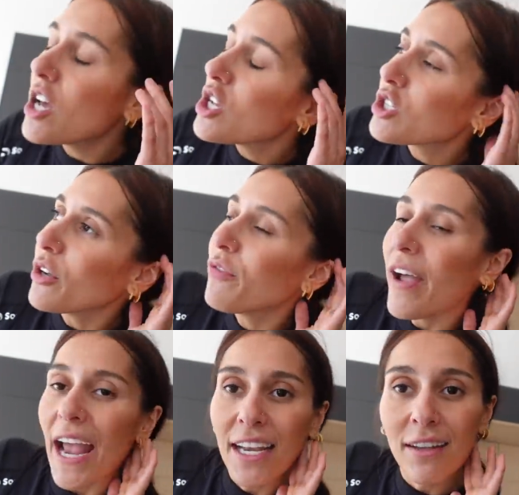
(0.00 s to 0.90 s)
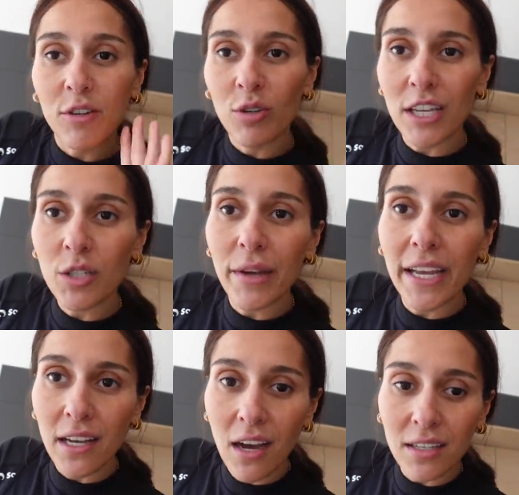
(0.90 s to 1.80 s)
So for any of you guys who are
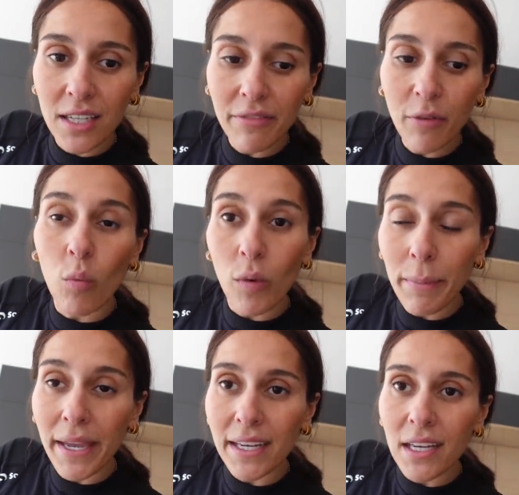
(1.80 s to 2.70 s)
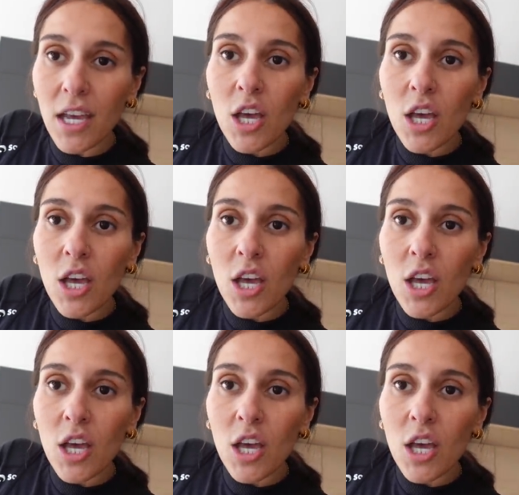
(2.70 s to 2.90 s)
in Cardiff, women,